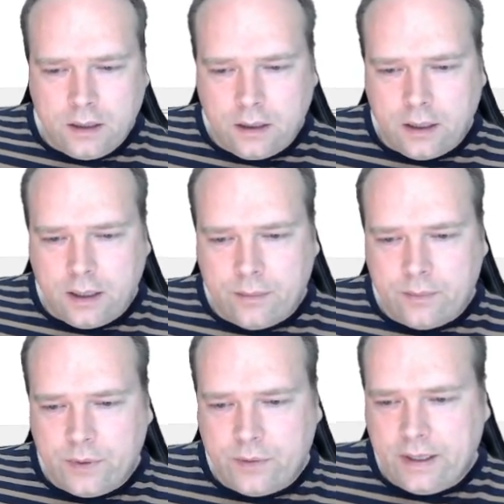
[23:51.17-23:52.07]

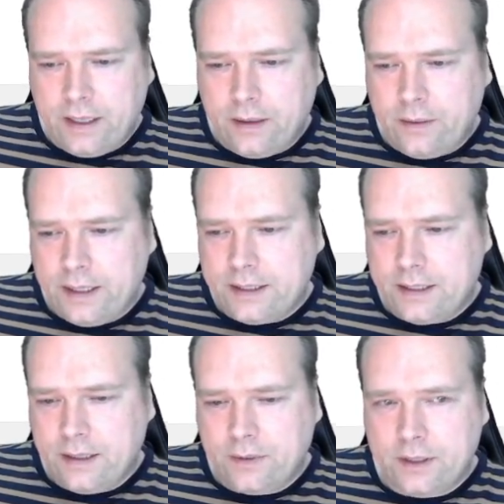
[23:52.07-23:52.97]
But right now,
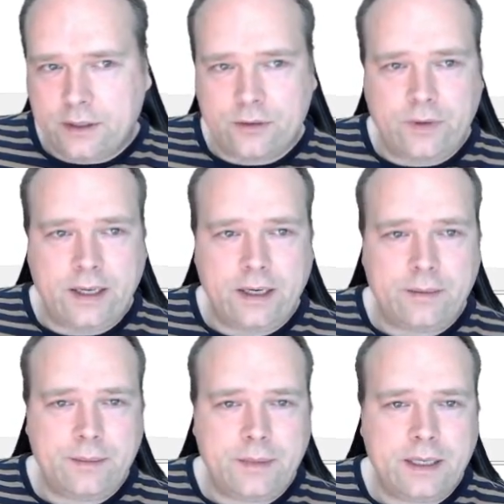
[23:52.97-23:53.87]
actually, I wanted to
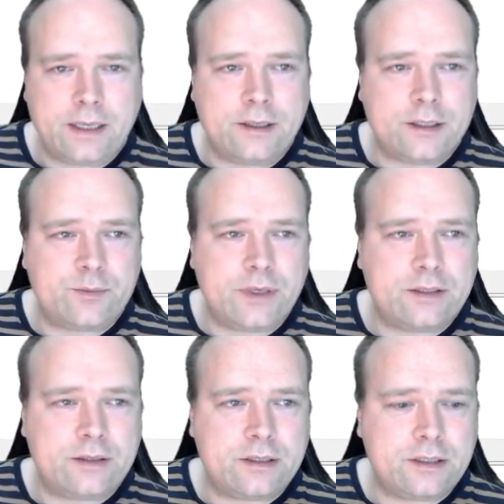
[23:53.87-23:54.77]
rename them. I can just
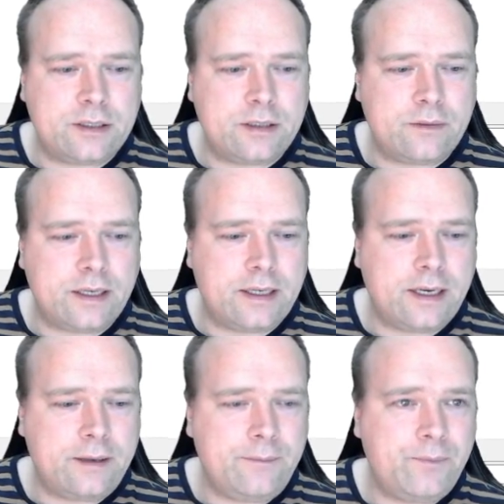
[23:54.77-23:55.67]
press right
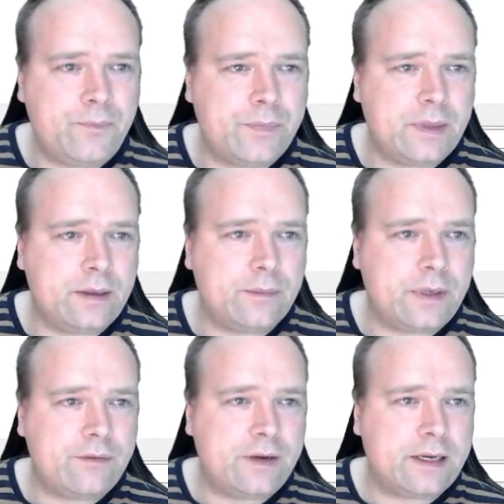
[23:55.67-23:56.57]
there.
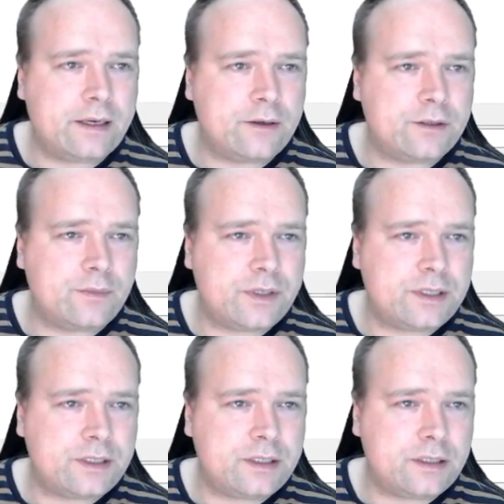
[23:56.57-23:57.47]
But I think I can also
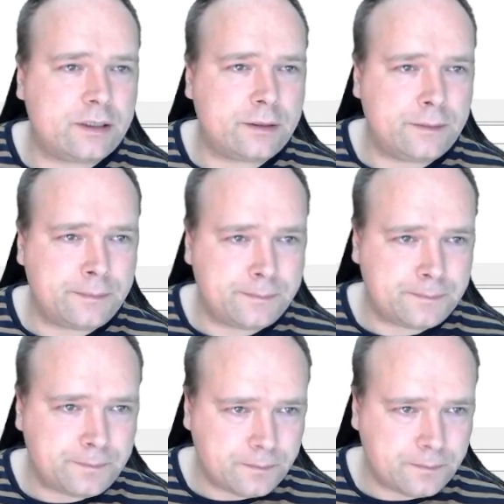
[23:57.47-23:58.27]
press... is